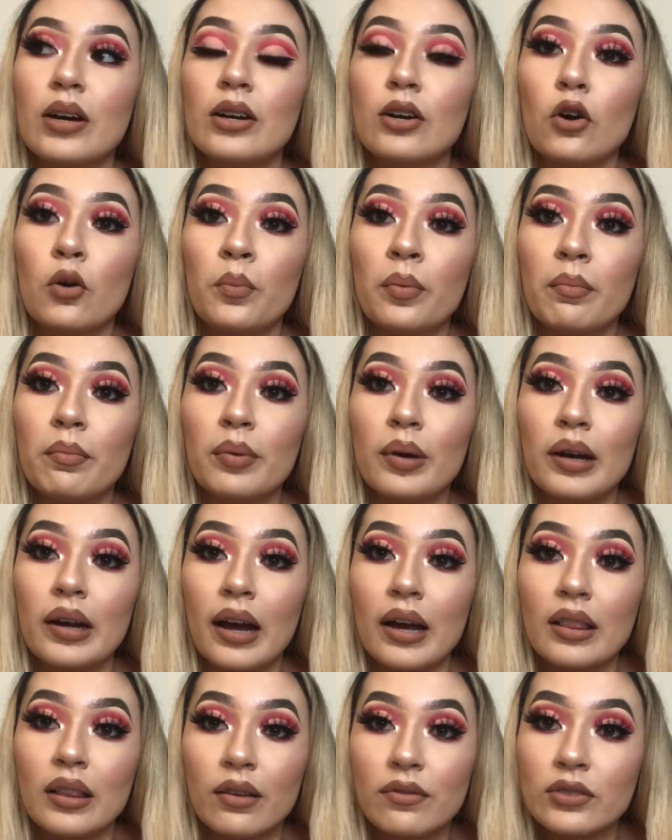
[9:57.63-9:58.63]
an open book.
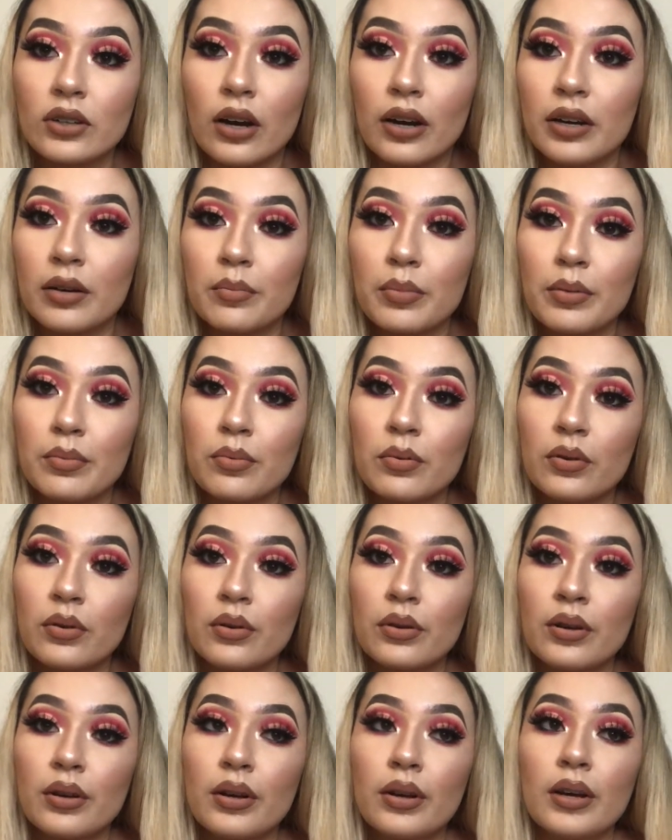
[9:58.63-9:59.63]
I love talking to
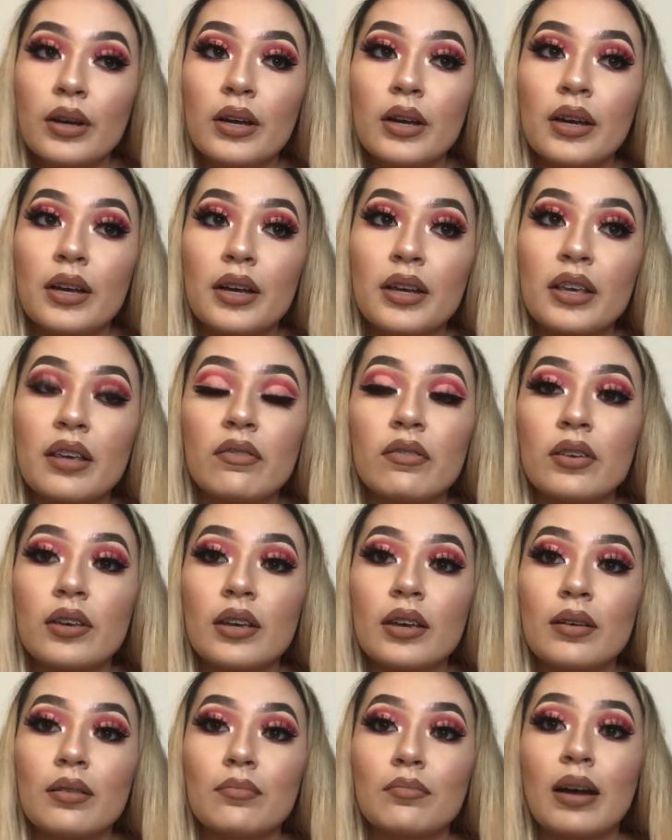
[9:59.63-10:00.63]
people,
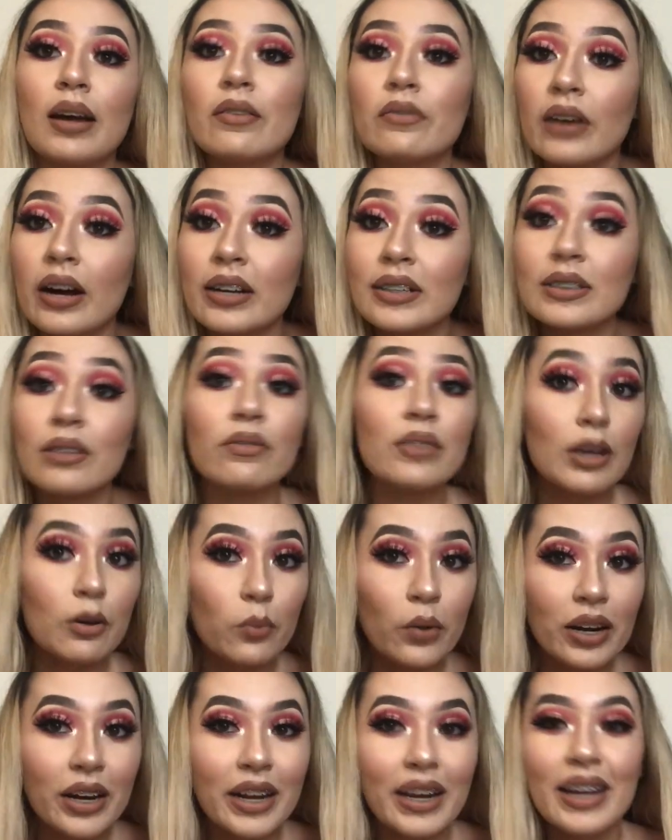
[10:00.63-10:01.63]
giving my advice if they
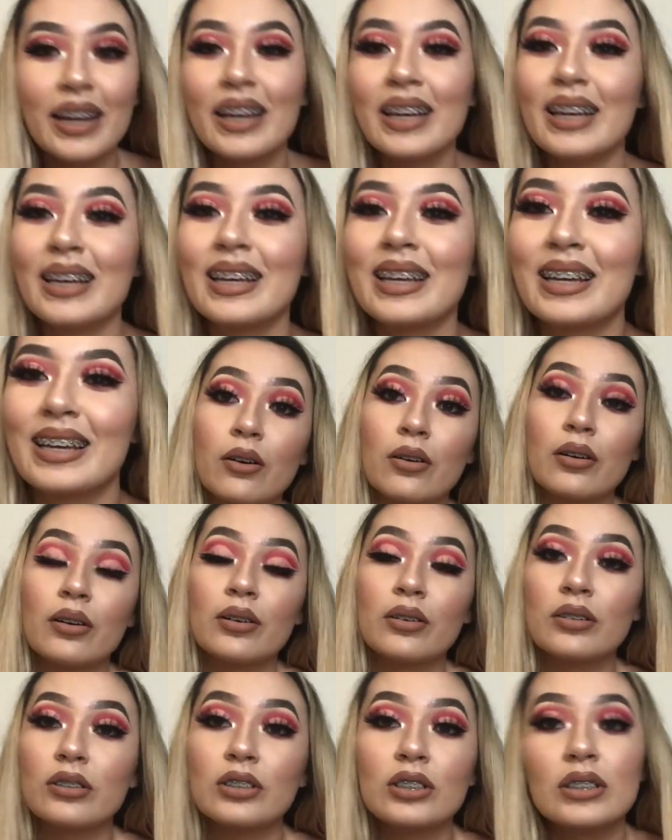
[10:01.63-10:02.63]
want it,
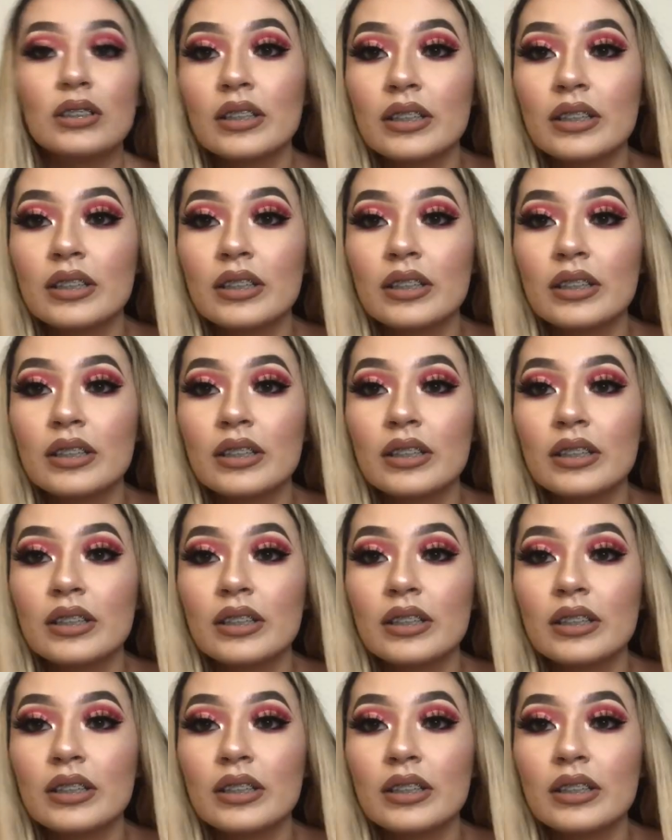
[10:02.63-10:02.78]
or just